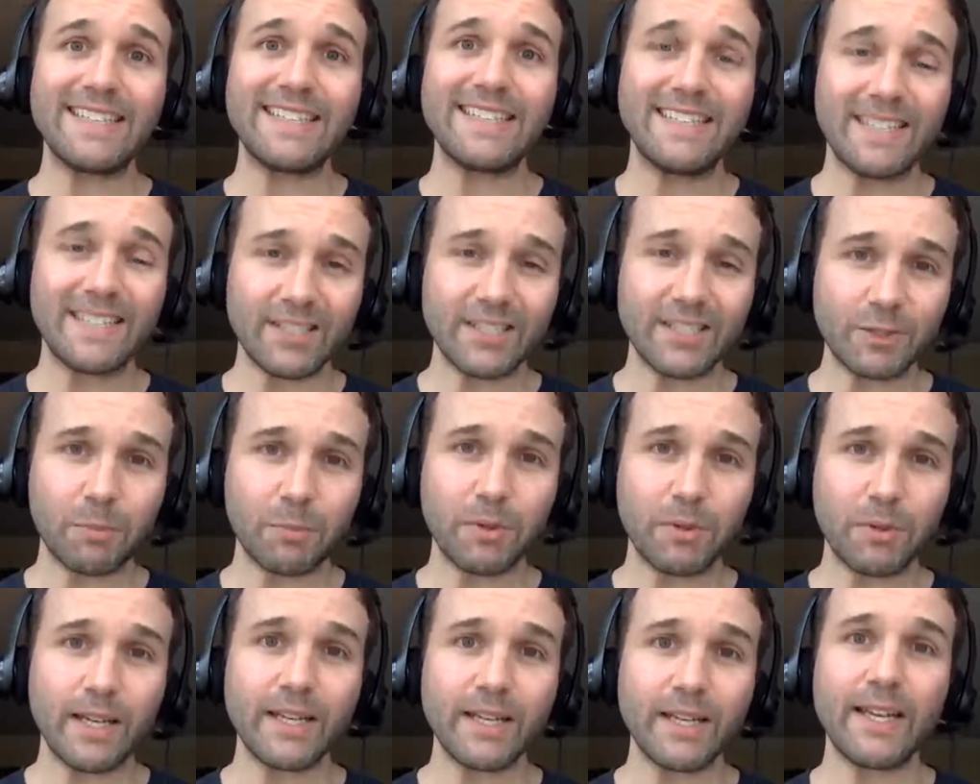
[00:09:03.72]

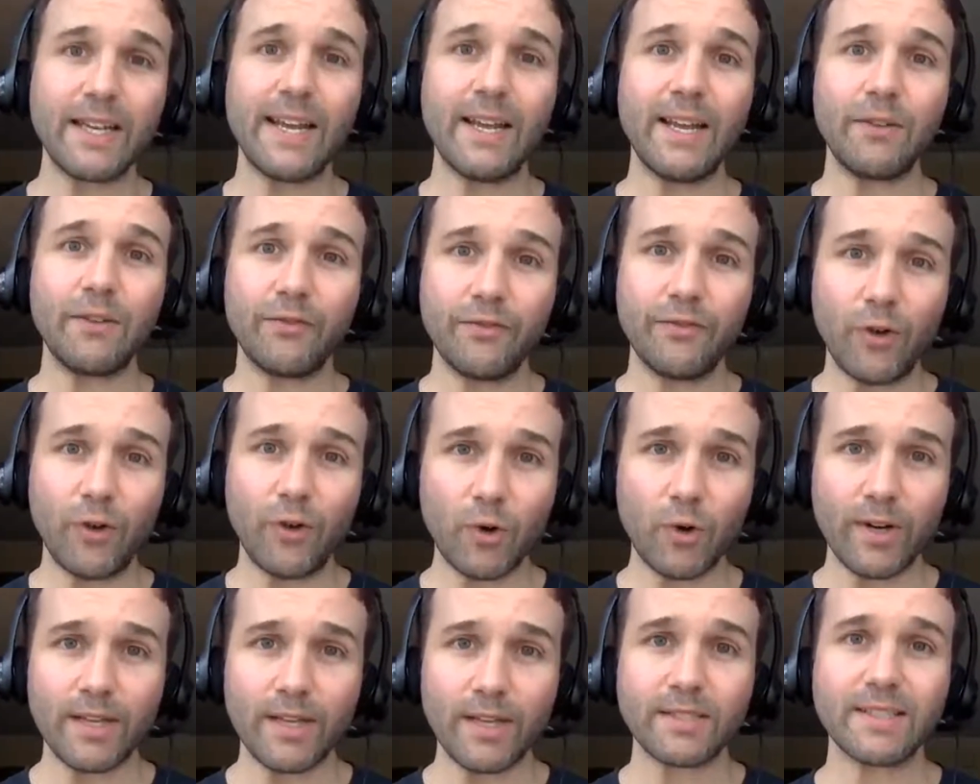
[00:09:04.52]
discipline, and
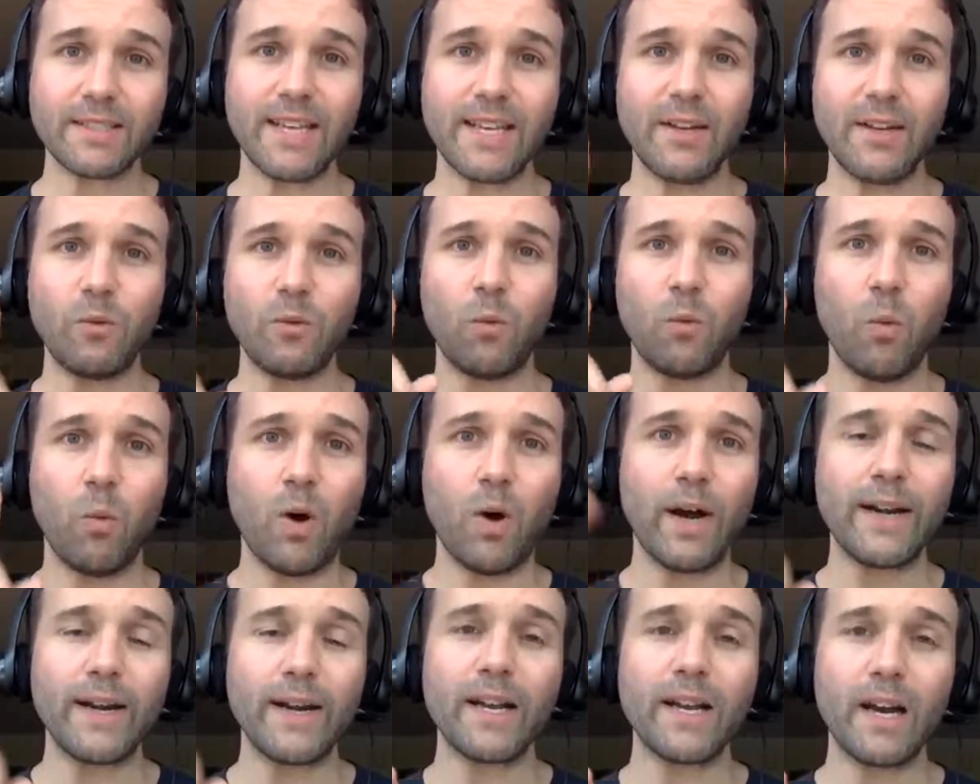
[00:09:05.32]
focus in
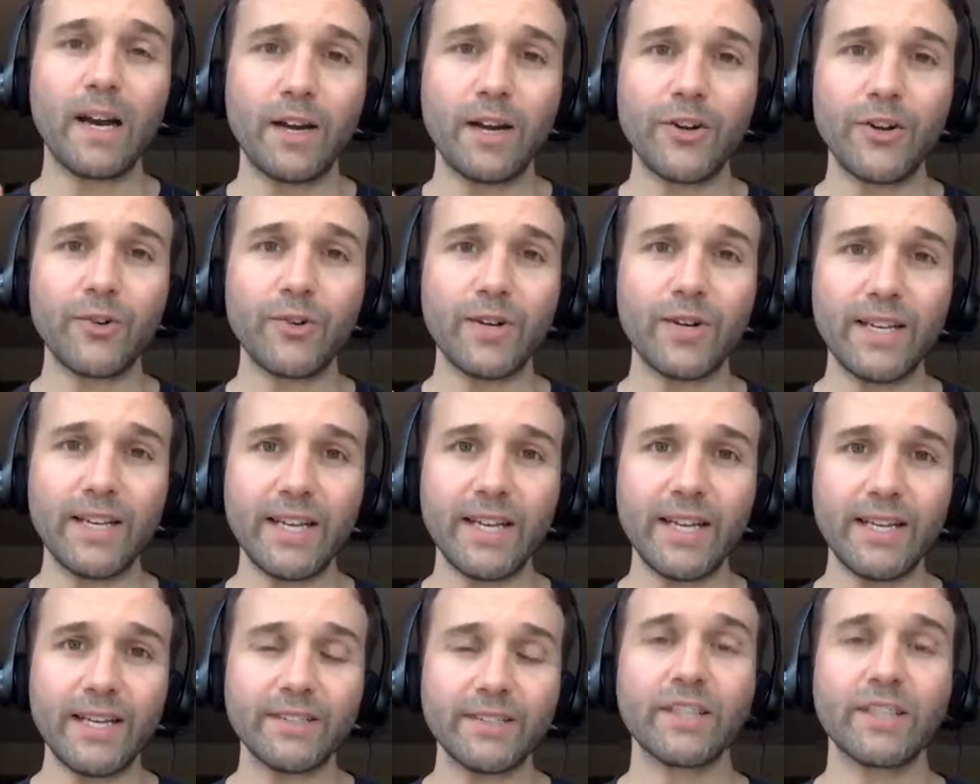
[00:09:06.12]
100
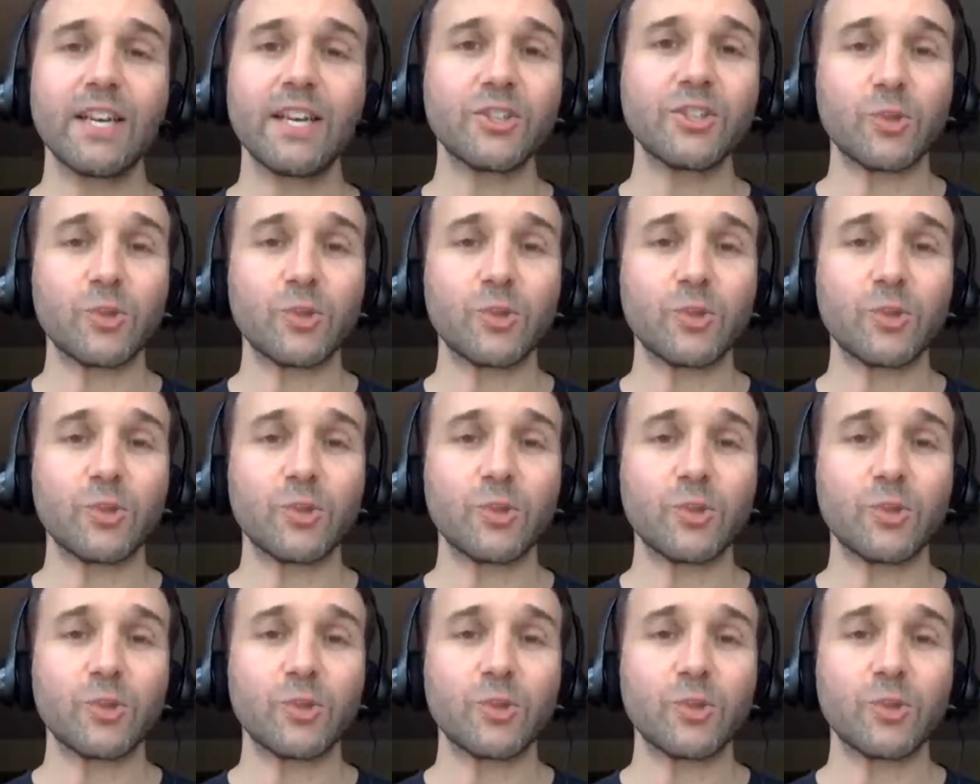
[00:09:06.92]
days.